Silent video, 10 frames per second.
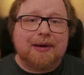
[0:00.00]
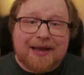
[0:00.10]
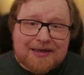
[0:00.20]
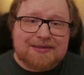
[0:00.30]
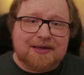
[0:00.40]

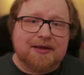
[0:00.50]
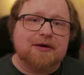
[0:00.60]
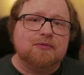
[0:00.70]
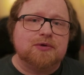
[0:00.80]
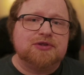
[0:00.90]
next
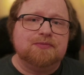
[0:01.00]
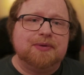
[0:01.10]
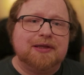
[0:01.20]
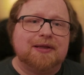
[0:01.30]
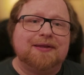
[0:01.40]
idea was to
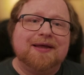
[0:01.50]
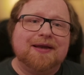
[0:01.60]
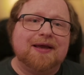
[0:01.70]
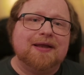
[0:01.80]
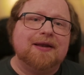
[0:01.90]
build a
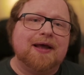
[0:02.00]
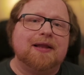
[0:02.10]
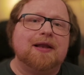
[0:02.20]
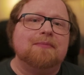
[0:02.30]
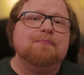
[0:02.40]
dedicated
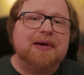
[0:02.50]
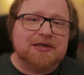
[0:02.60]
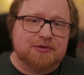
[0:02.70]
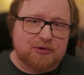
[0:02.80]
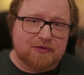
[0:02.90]
LLM
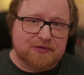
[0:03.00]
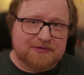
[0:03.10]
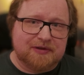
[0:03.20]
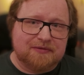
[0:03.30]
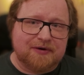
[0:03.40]
benchmark for
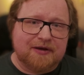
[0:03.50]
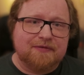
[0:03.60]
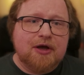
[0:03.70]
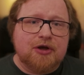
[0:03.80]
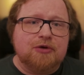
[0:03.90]
Svelte
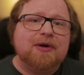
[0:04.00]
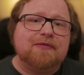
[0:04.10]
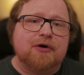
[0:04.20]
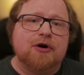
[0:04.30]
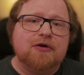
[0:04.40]
5. You might
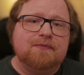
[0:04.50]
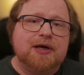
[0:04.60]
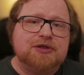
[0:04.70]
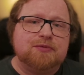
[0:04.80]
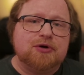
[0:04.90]
have heard of
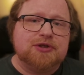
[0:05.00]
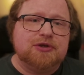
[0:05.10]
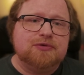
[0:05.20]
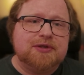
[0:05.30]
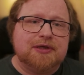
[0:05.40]
benchmarks
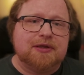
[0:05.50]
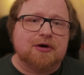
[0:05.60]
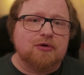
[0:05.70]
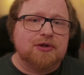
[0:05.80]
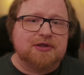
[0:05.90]
used in the
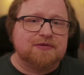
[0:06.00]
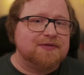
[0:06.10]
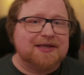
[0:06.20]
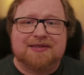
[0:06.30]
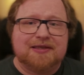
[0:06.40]
context of
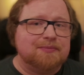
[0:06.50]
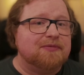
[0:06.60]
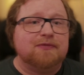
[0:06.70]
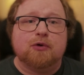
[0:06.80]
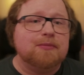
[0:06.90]
testing the
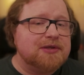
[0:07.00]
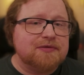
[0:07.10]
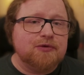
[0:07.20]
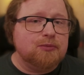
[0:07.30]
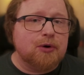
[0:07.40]
performance
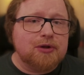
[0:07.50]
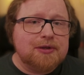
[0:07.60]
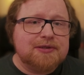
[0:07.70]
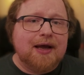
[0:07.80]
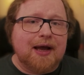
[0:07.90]
of new
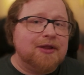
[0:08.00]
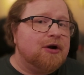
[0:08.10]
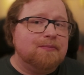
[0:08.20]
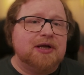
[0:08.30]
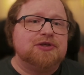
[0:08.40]
models, and there
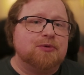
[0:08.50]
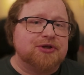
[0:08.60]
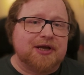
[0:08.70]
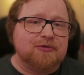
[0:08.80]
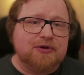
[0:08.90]
are
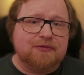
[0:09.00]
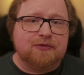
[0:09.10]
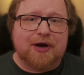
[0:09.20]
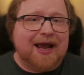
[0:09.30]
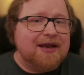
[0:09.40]
benchmarks out there
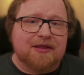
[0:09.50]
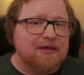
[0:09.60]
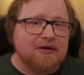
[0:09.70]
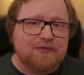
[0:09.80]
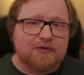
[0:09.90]
for
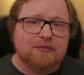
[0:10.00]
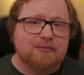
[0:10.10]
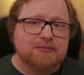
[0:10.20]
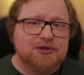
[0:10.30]
anything from